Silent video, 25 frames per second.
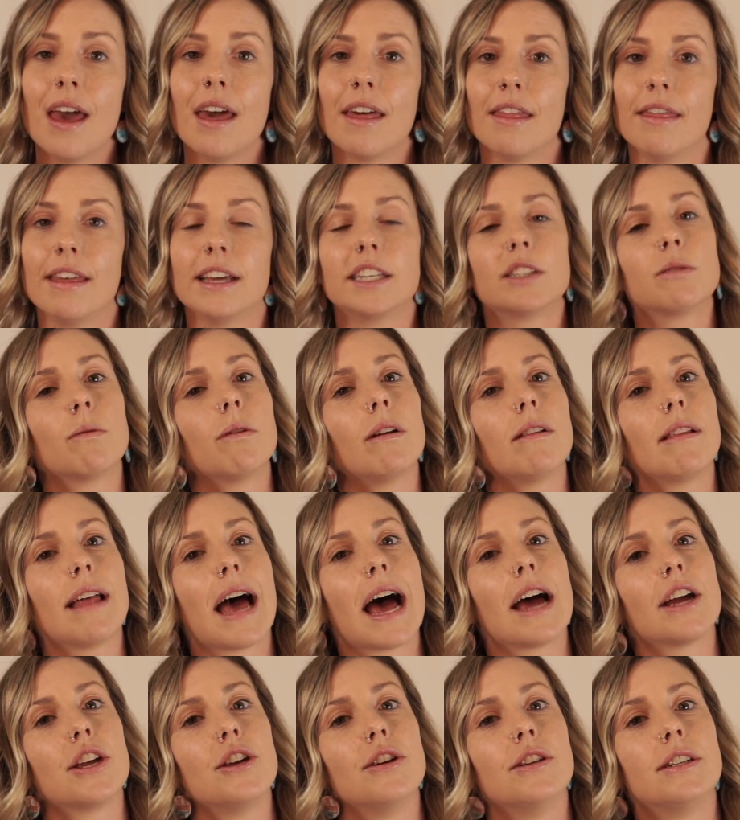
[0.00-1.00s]
This will
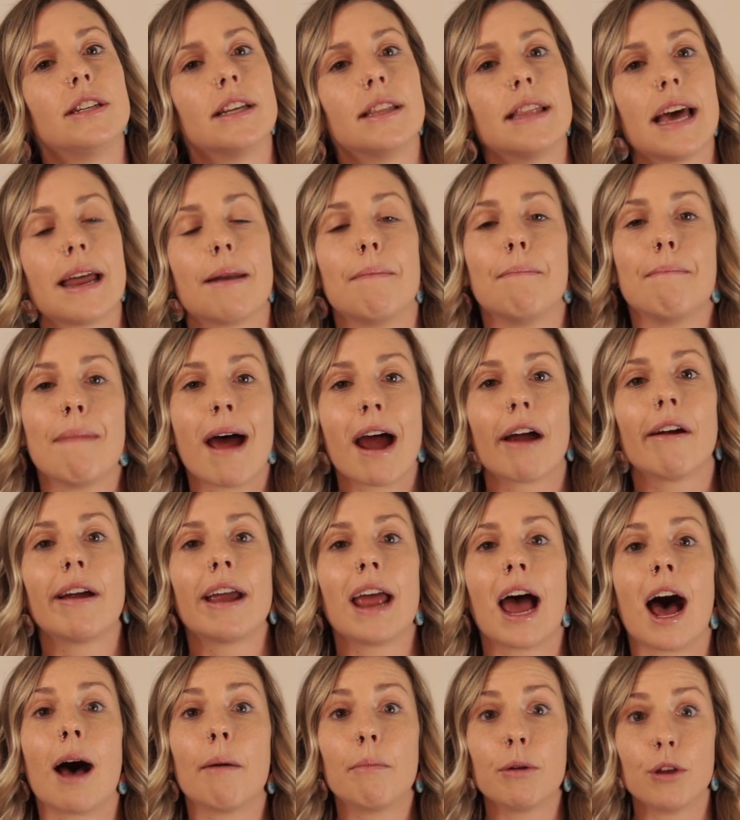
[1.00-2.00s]
allow you to then marry
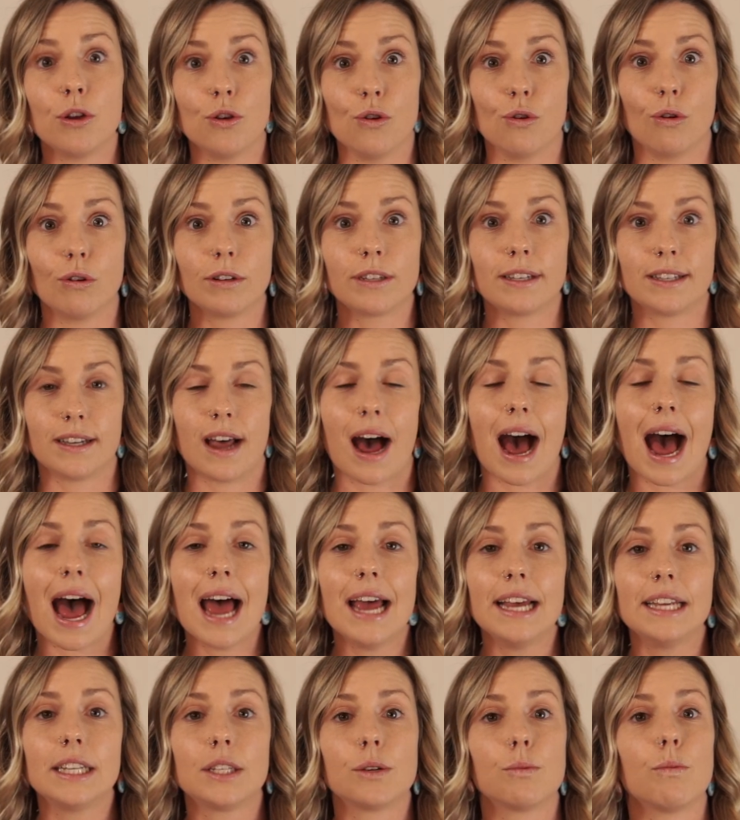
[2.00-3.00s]
up your
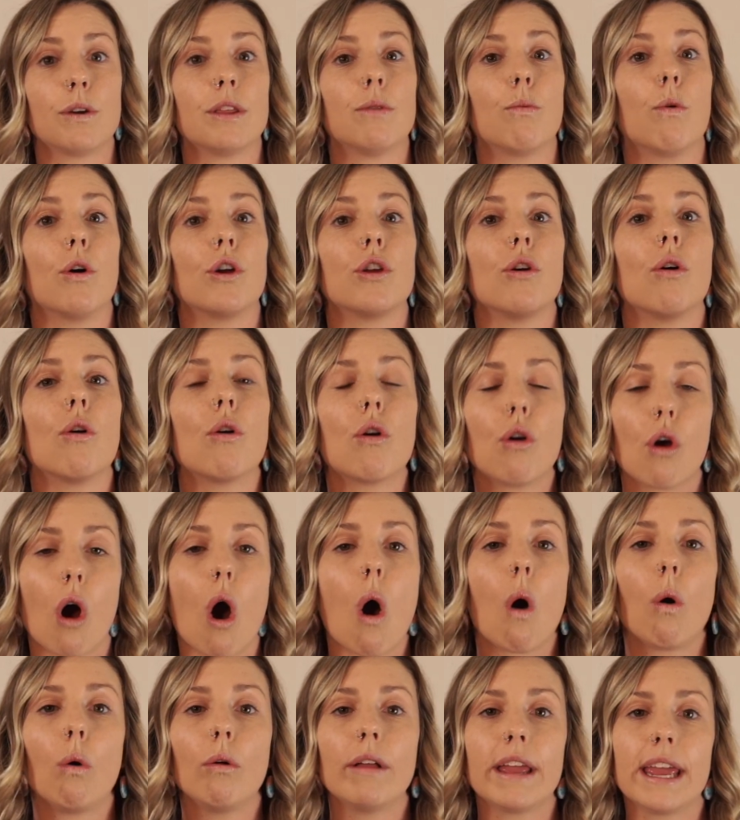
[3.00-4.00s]
size with what your
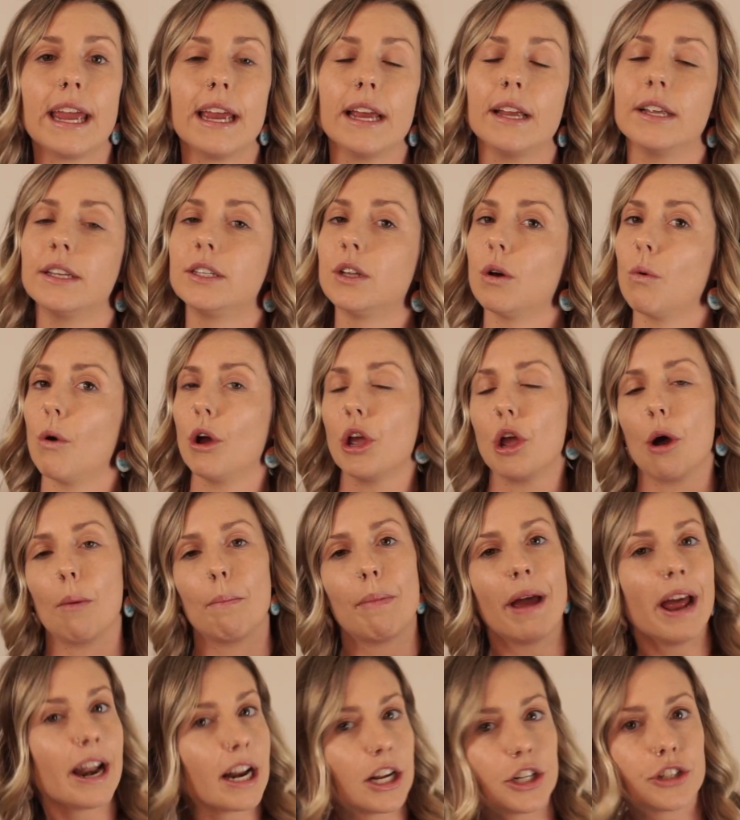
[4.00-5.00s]
goal is or what your
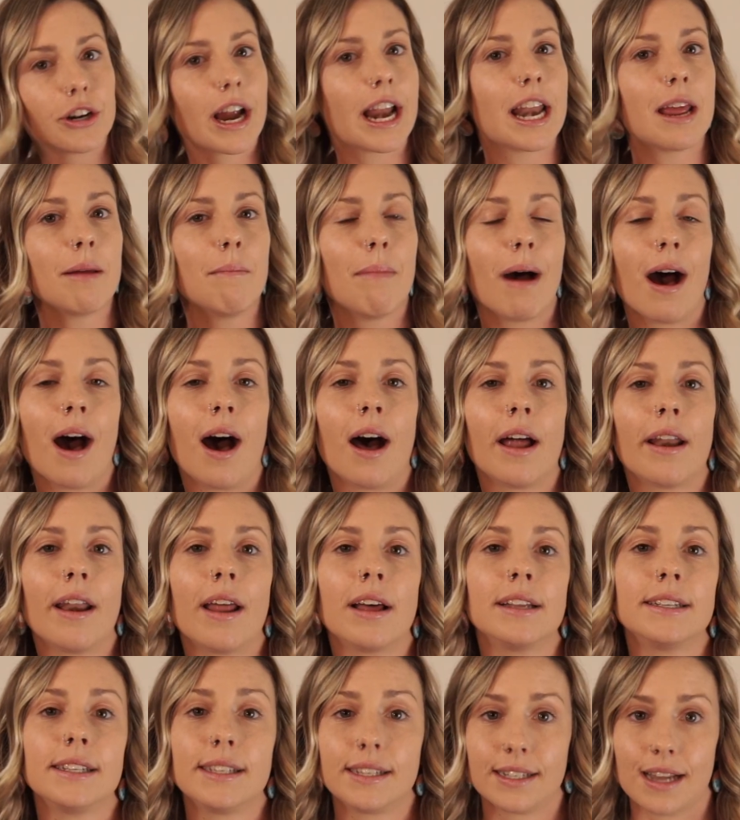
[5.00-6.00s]
penetrating
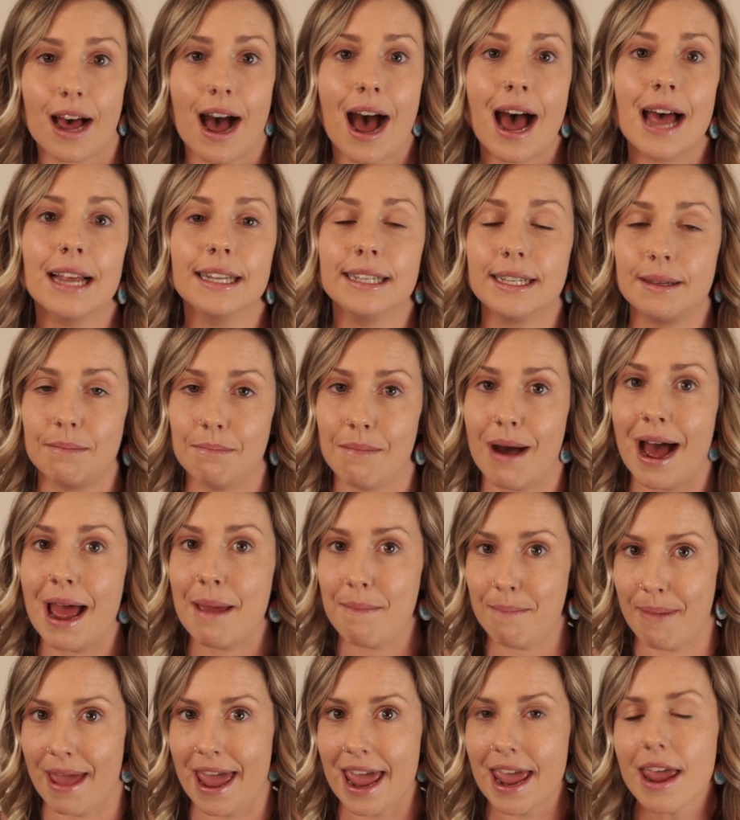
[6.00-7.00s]
partner's size might
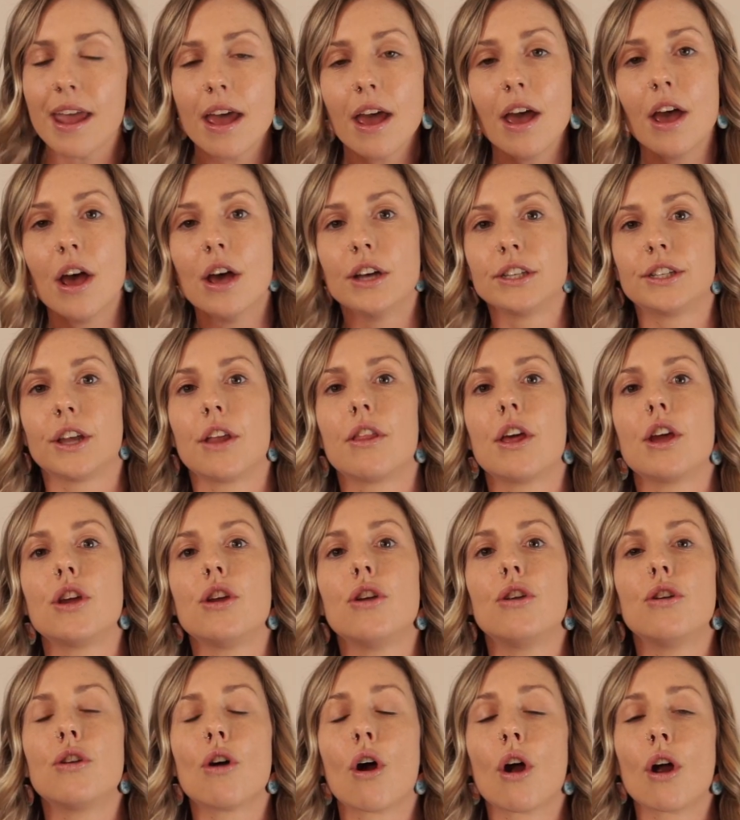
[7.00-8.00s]
be, so that
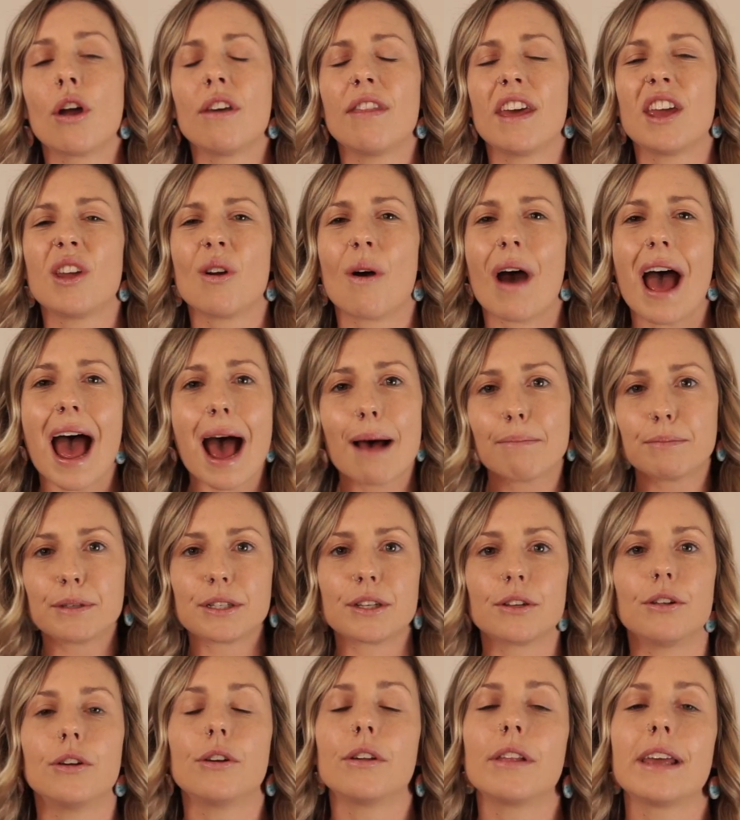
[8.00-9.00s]
you know that you're
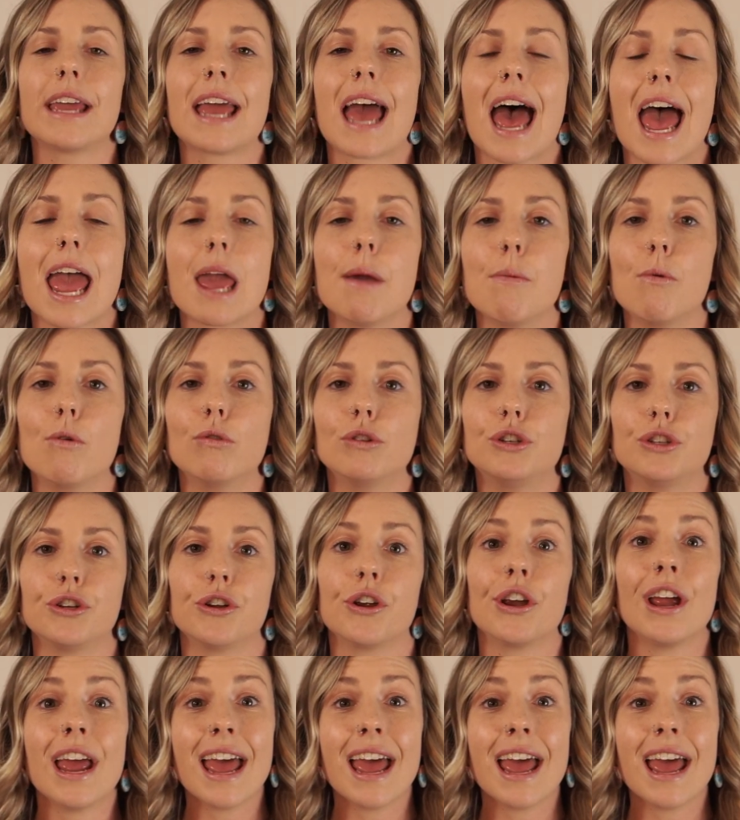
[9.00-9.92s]
absolutely able to